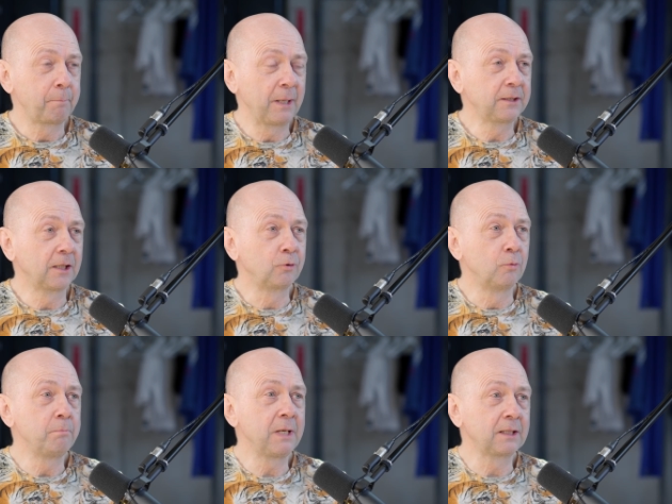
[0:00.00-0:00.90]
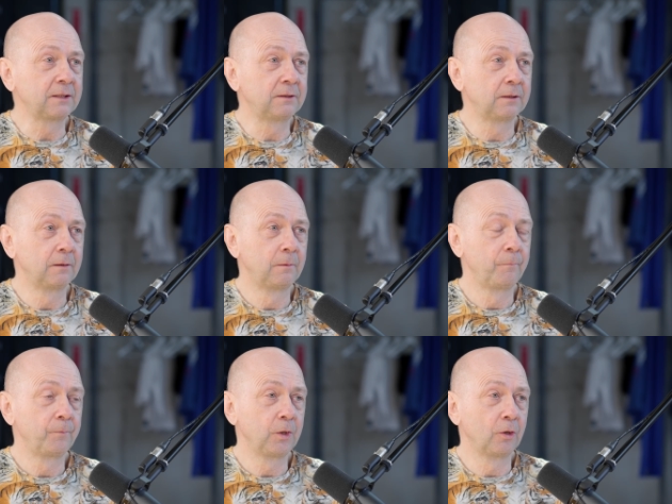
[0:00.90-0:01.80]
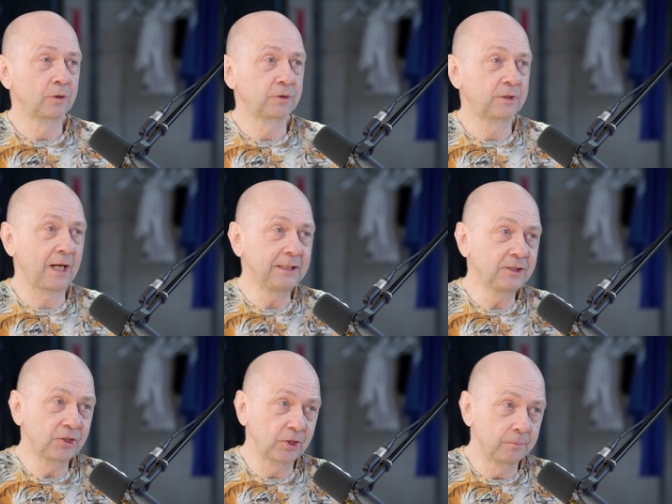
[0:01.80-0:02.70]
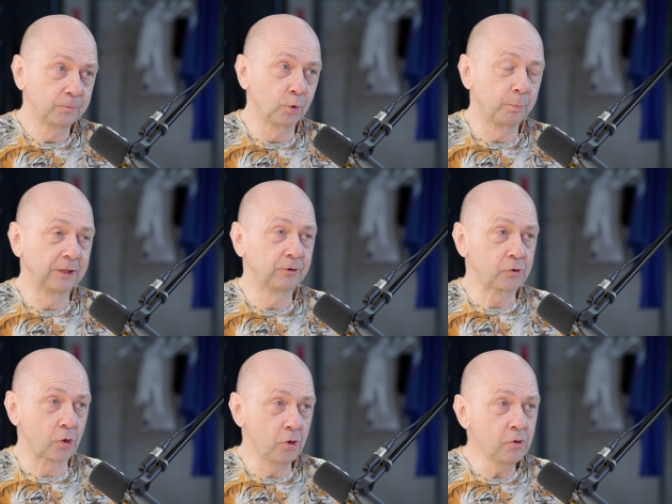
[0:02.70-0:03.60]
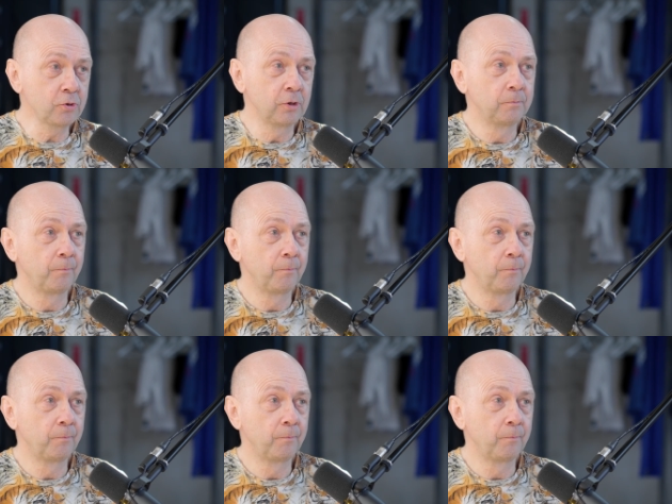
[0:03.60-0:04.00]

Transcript: better to mix your strength to be strong,